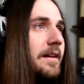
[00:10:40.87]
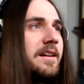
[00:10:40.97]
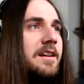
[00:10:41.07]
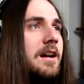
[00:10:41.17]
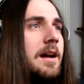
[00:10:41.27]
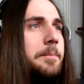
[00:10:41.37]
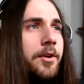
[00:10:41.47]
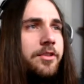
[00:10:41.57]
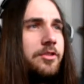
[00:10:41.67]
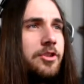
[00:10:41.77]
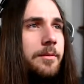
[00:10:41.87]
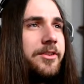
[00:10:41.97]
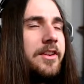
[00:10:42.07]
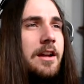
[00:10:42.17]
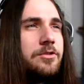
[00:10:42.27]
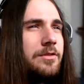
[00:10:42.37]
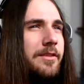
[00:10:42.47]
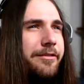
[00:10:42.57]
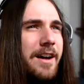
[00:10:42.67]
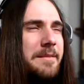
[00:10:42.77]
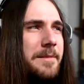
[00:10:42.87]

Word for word: Can I post the job schedule 5